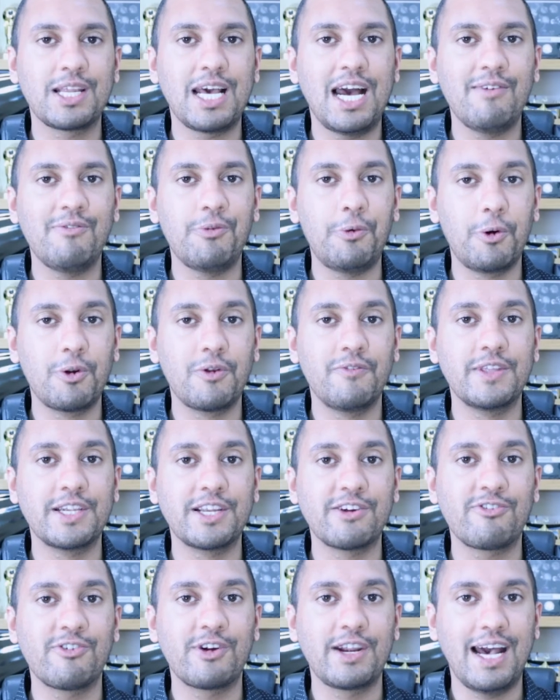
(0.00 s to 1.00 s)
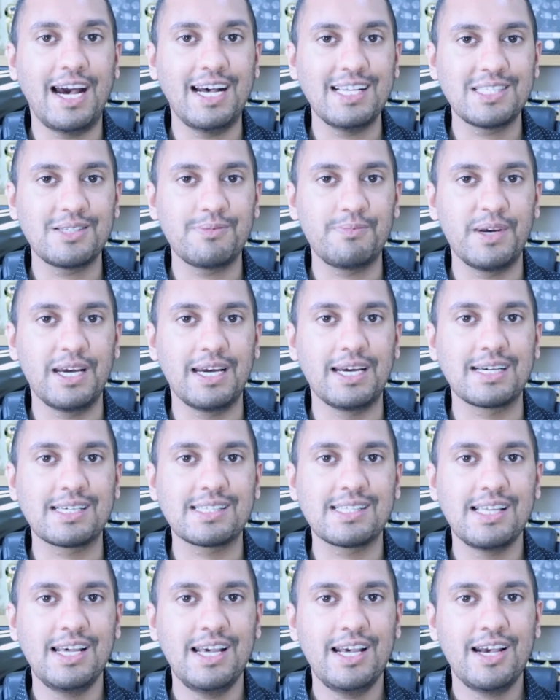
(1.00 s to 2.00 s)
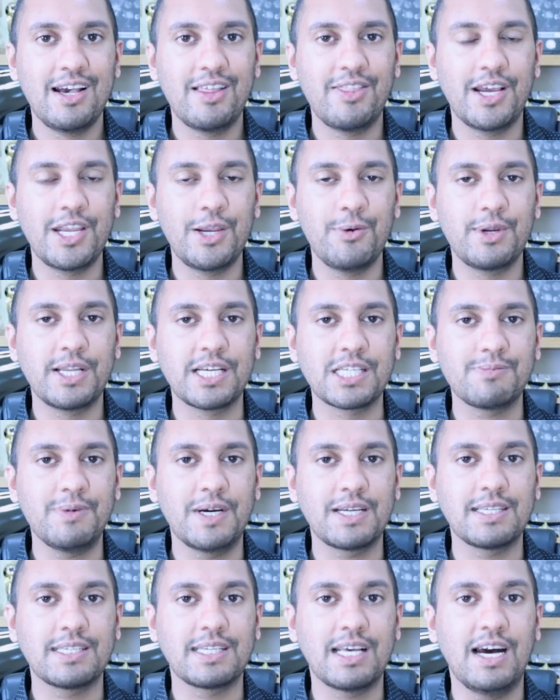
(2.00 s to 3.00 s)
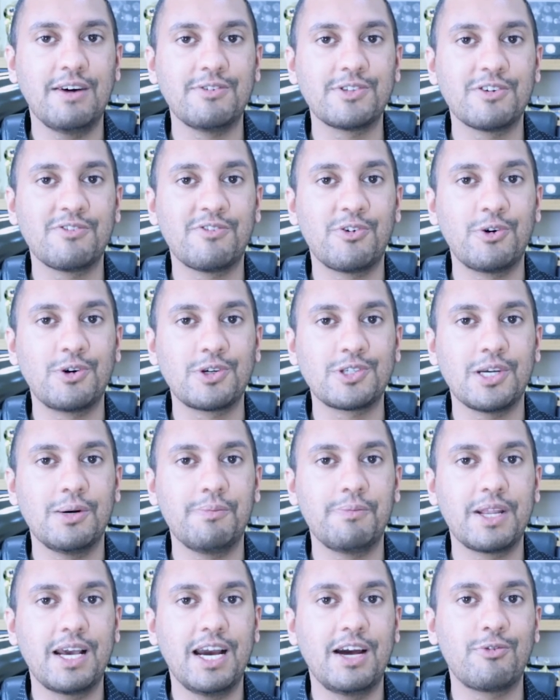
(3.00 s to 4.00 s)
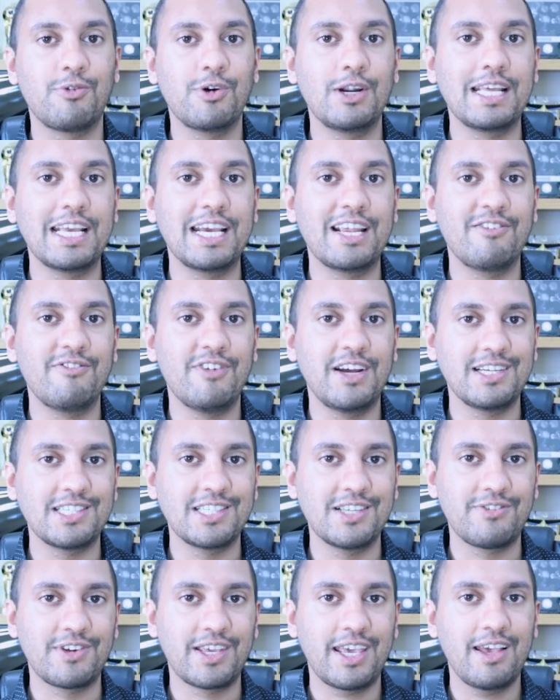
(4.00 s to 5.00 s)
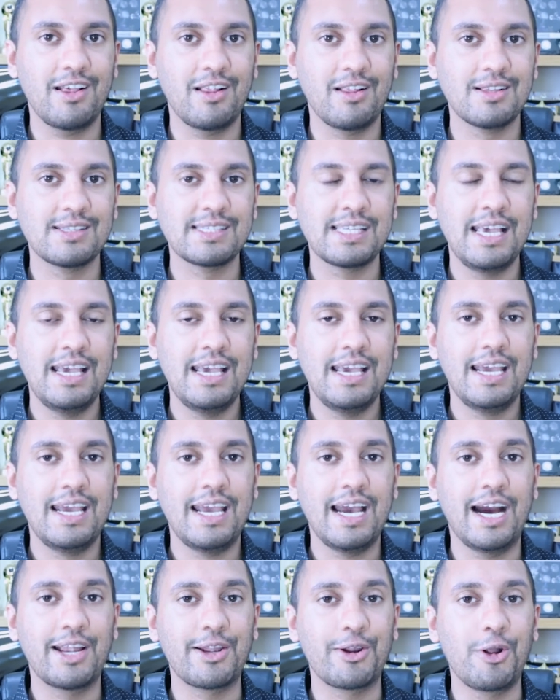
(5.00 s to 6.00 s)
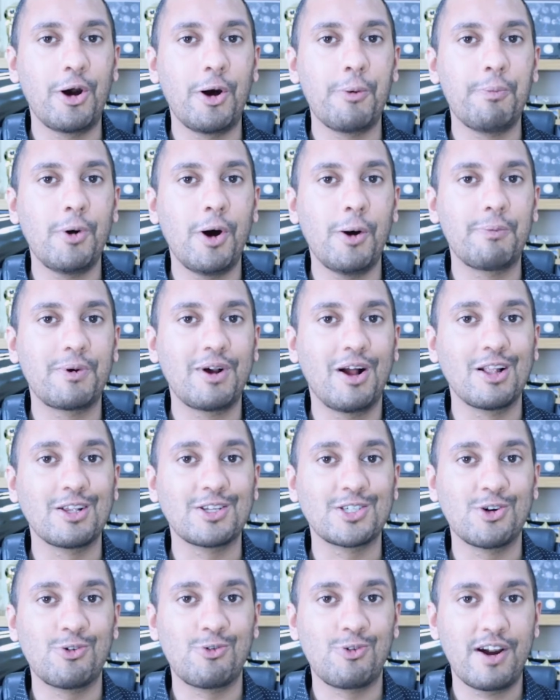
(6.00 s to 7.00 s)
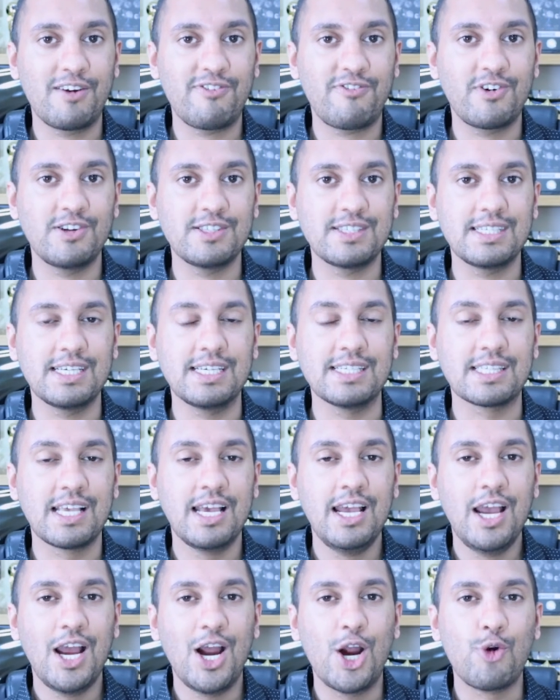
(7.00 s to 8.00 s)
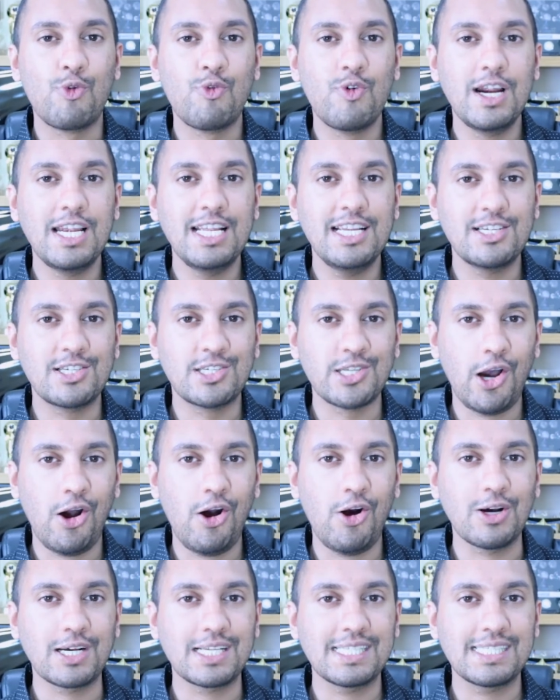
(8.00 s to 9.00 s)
have all of the different aspects that you would expect it to have. So for example, it had really inventive kills, it had a lot of pop culture references, a really dark